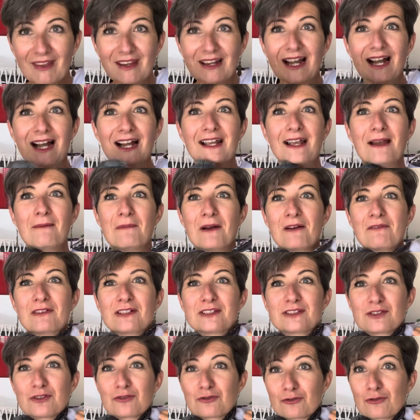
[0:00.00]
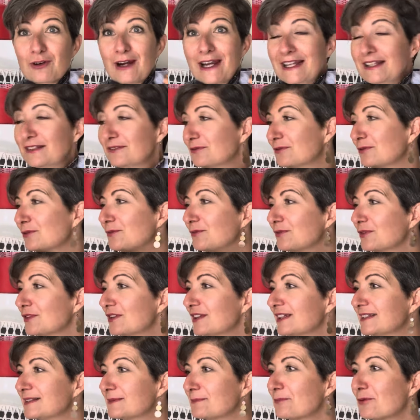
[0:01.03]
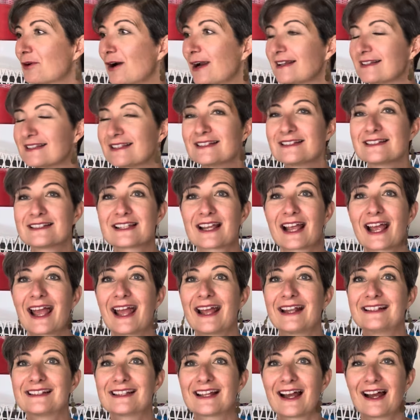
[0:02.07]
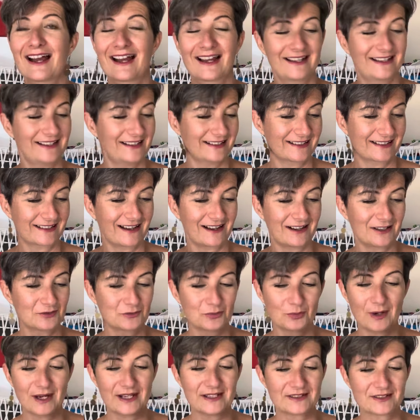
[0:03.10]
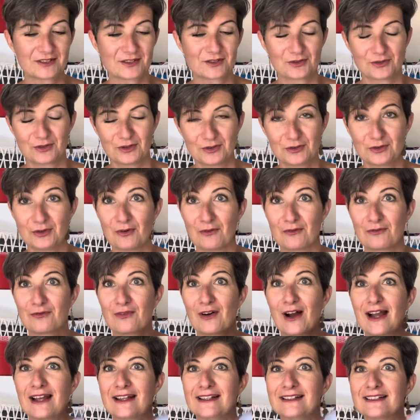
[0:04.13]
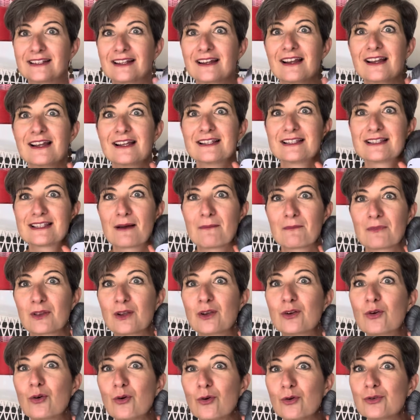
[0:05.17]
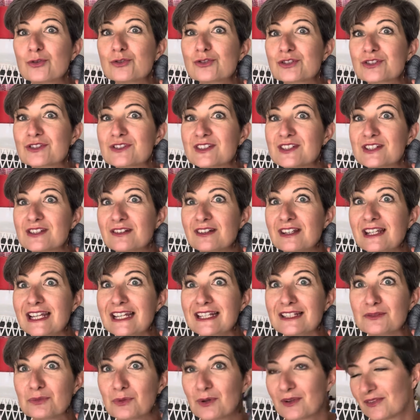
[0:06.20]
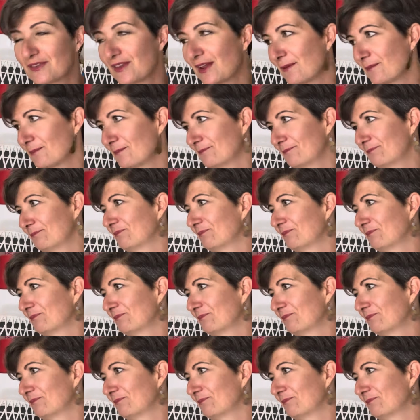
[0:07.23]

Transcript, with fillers: I am ever so grateful for this present and I can't wait to, you know, find something gorgeous to knit with them.